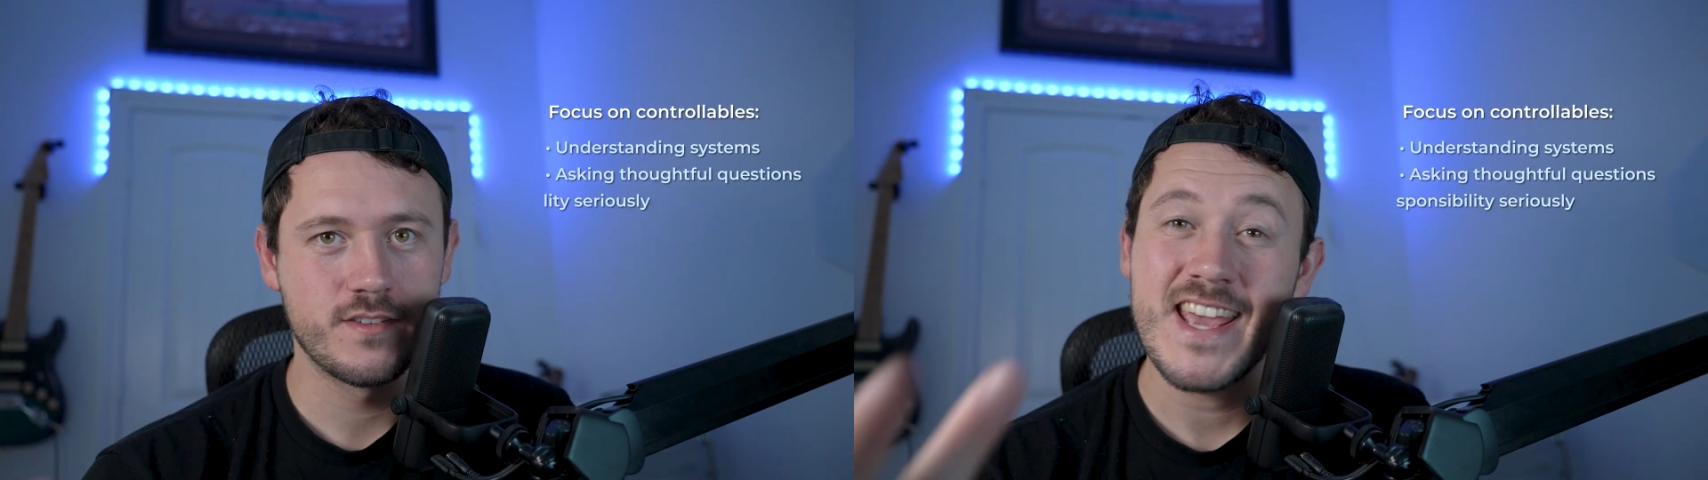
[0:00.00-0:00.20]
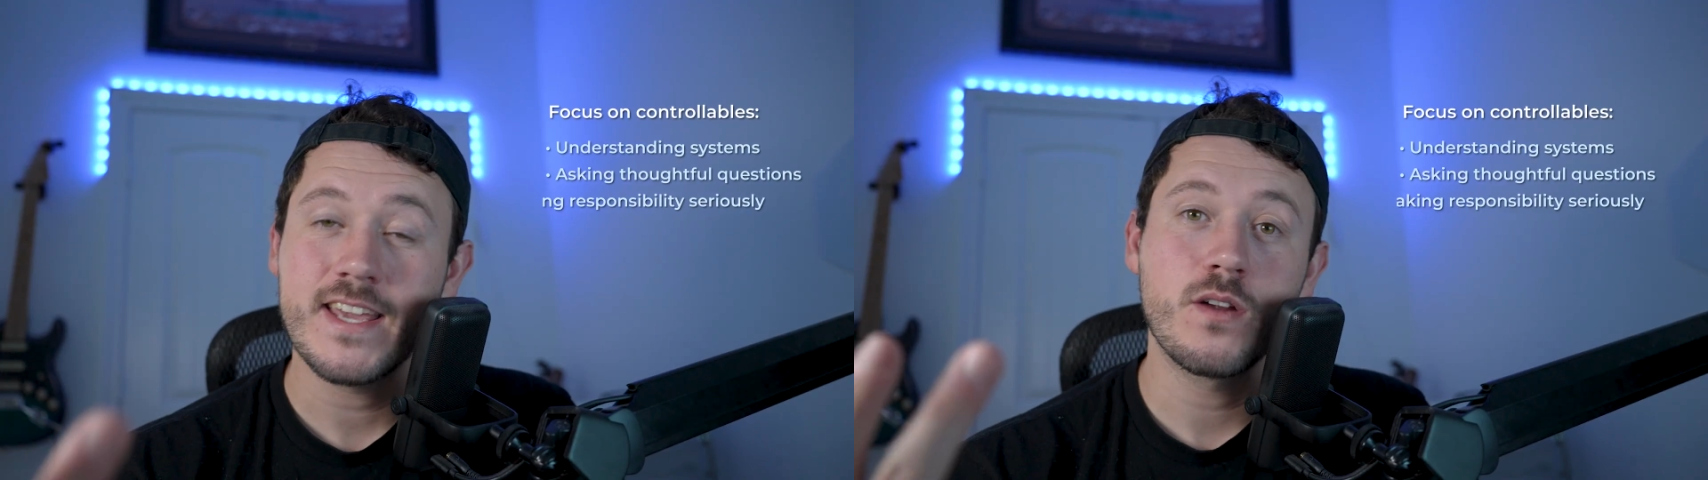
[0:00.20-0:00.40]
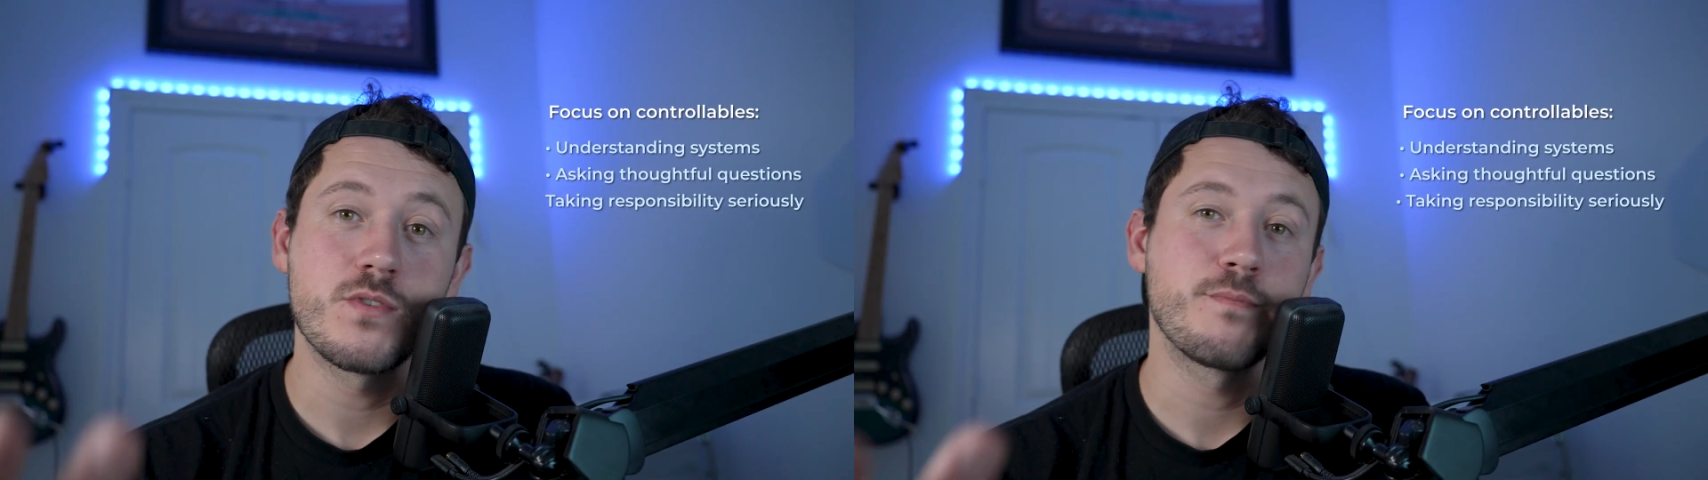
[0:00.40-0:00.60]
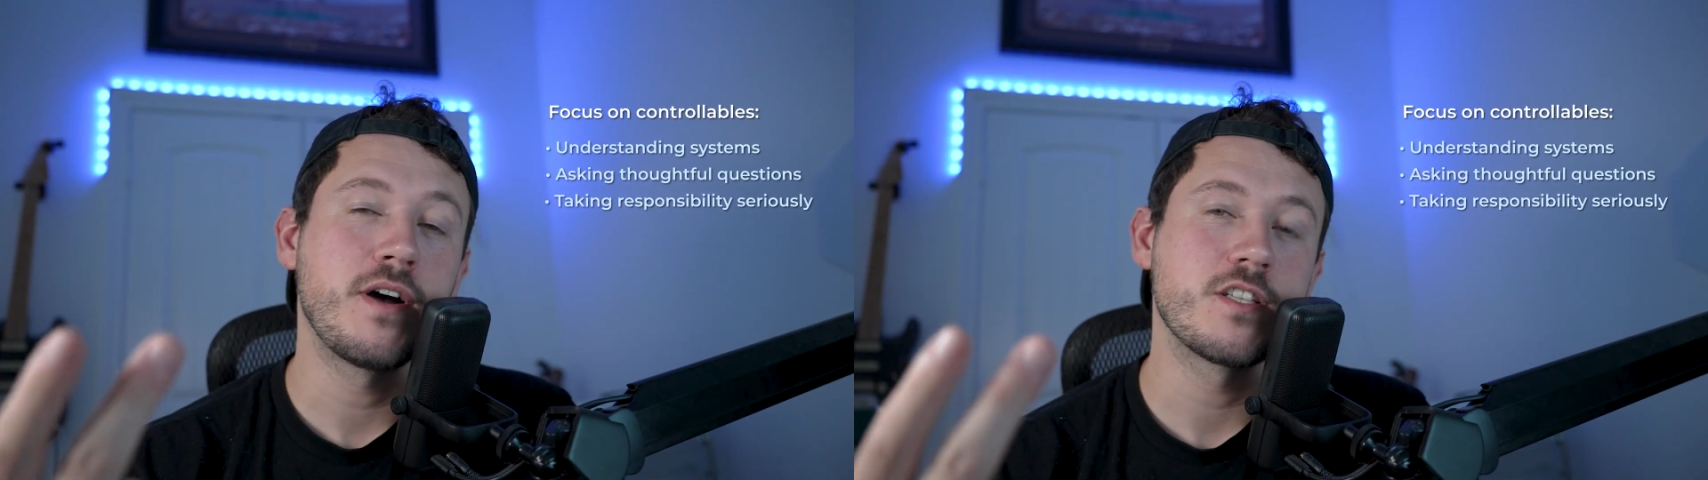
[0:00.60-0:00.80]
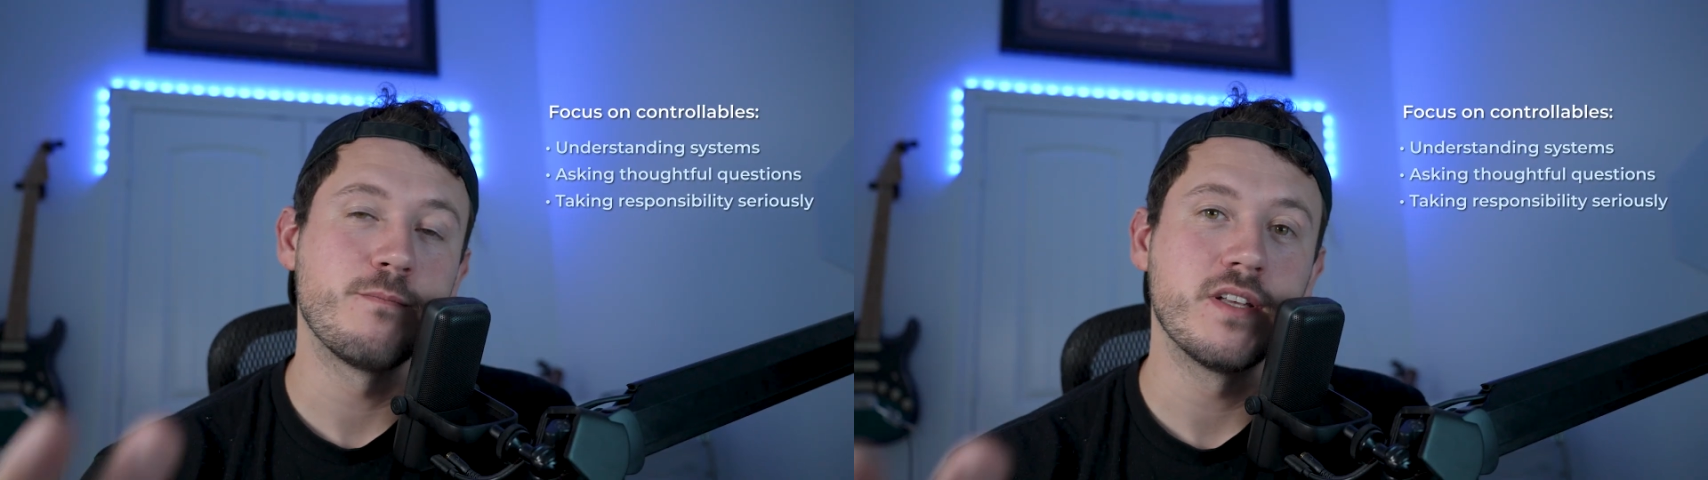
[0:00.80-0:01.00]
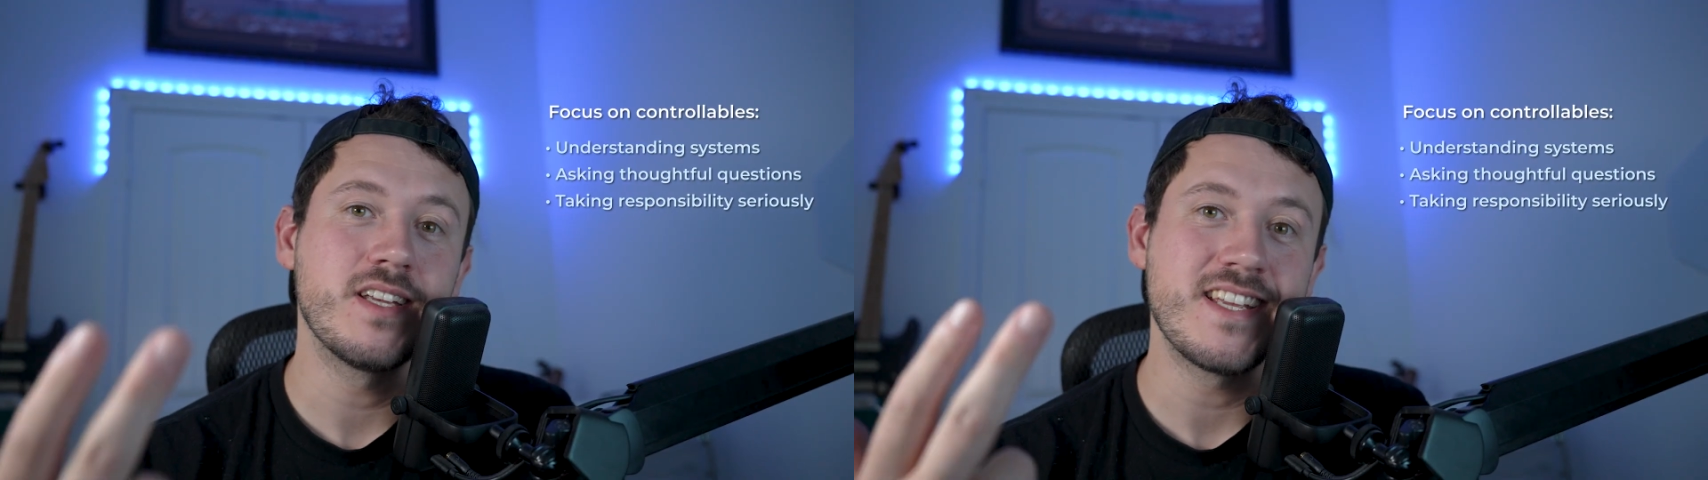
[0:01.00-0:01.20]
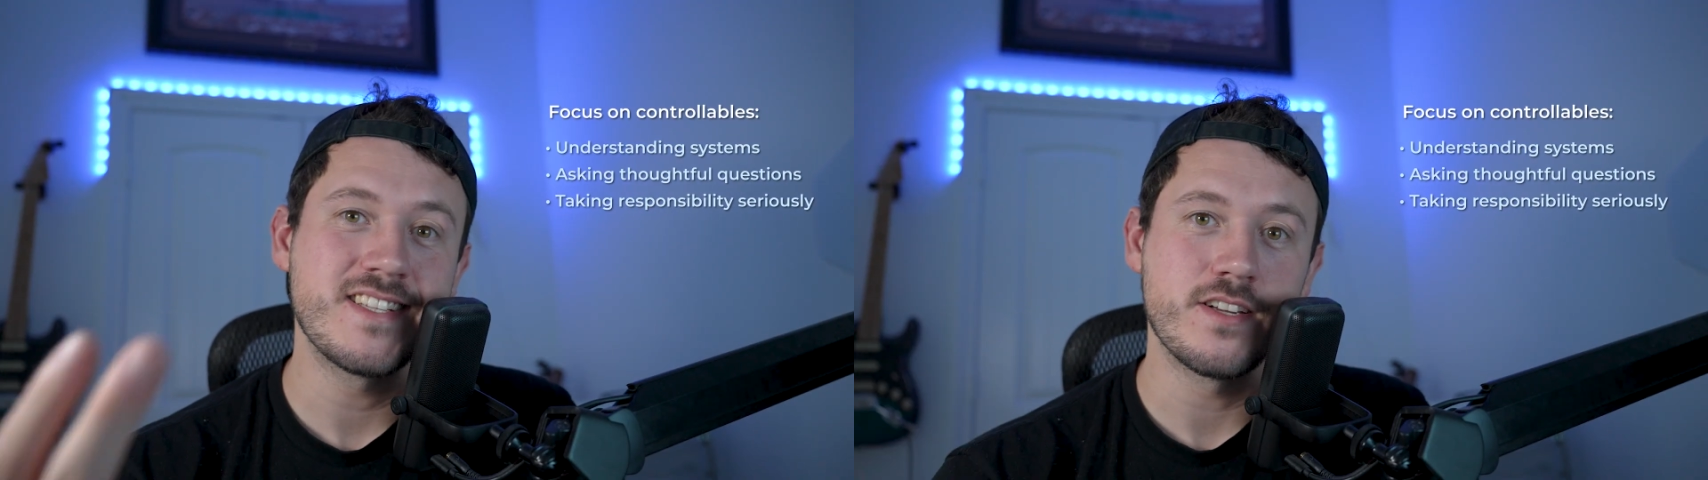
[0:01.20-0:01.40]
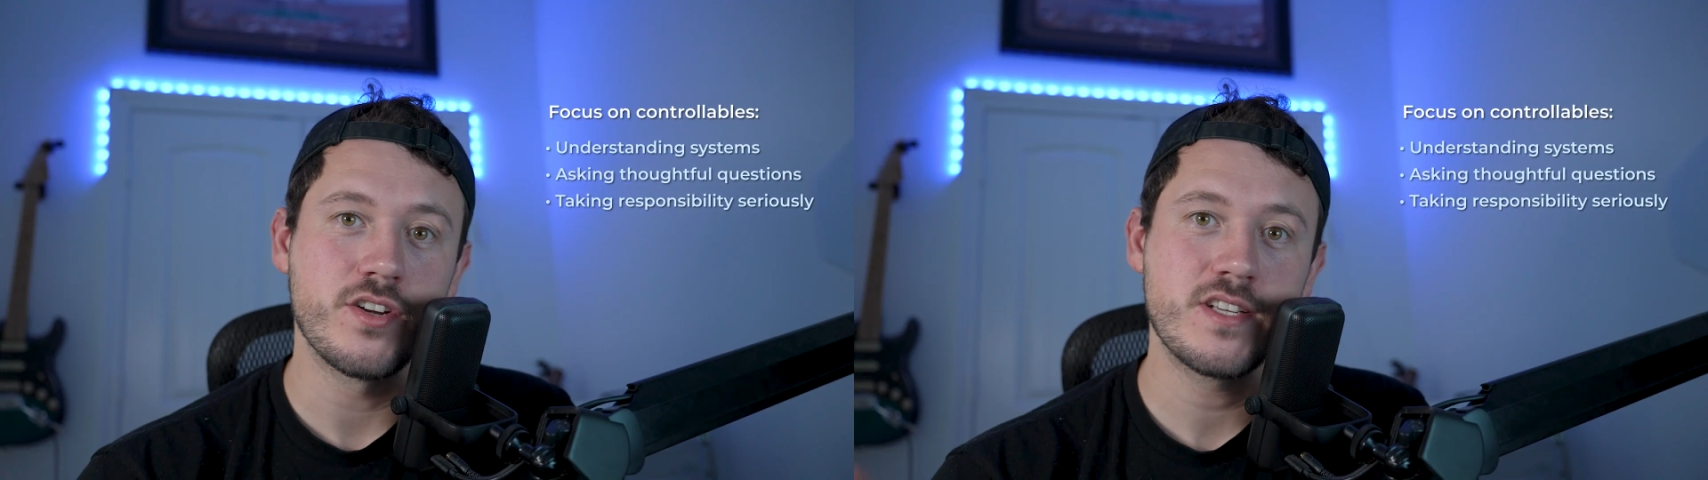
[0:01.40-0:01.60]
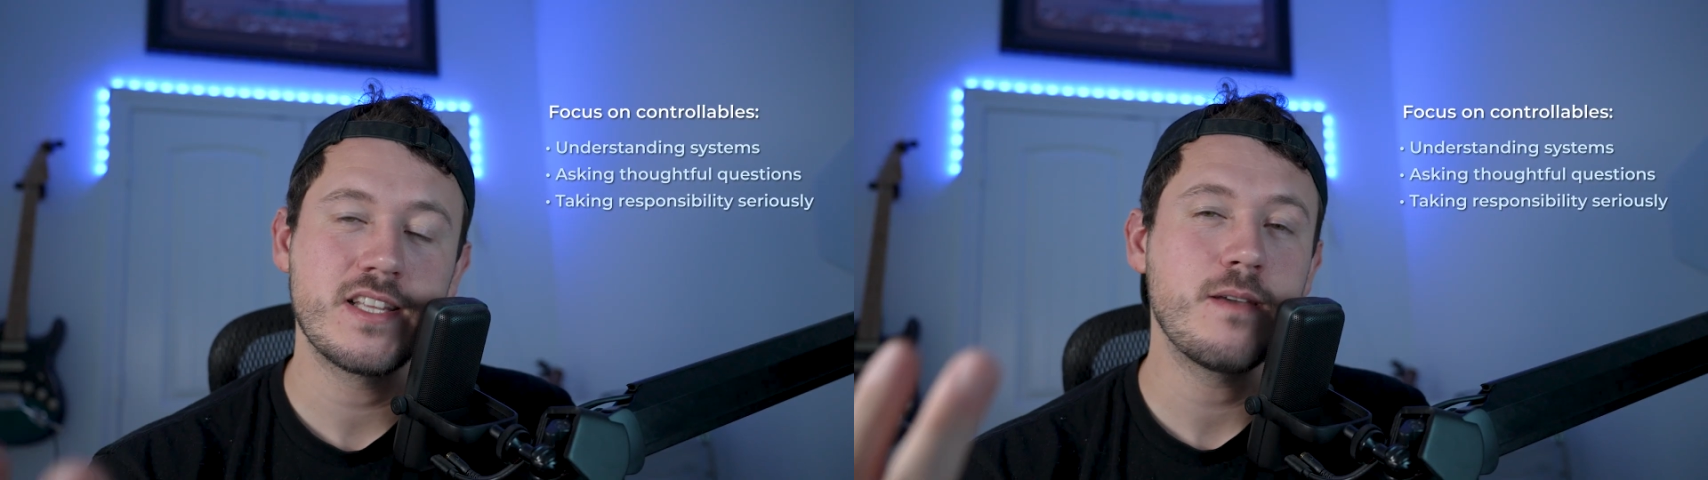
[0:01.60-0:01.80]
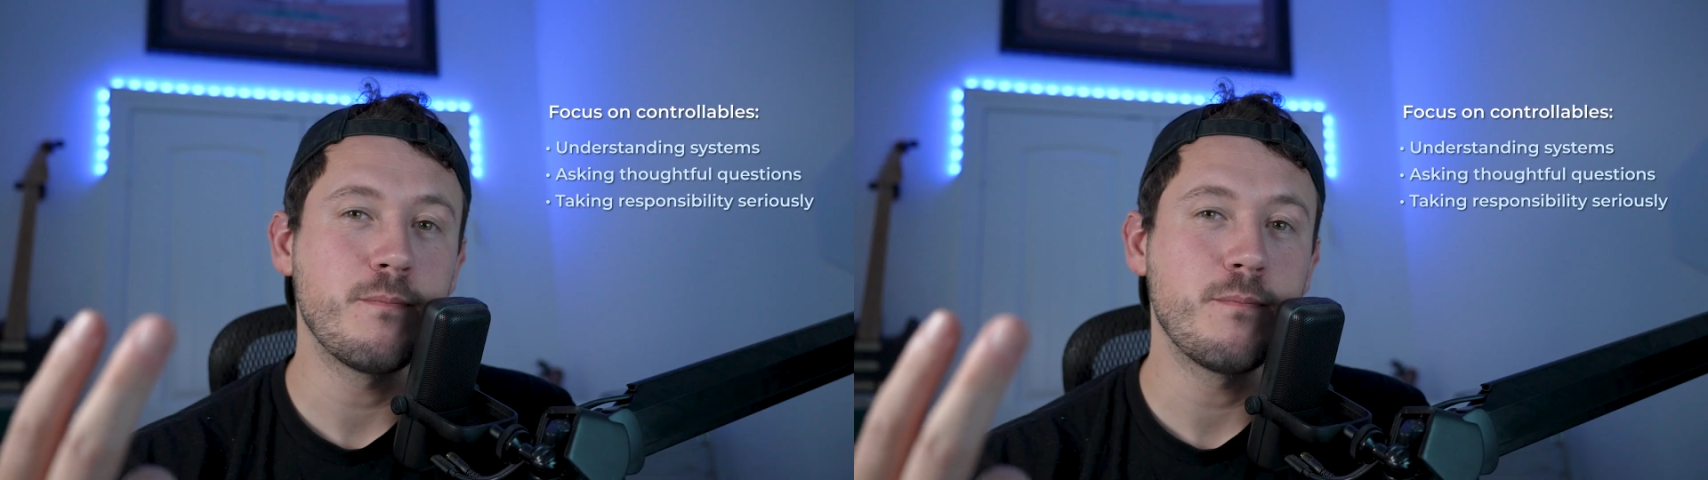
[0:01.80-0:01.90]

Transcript: taking responsibility seriously,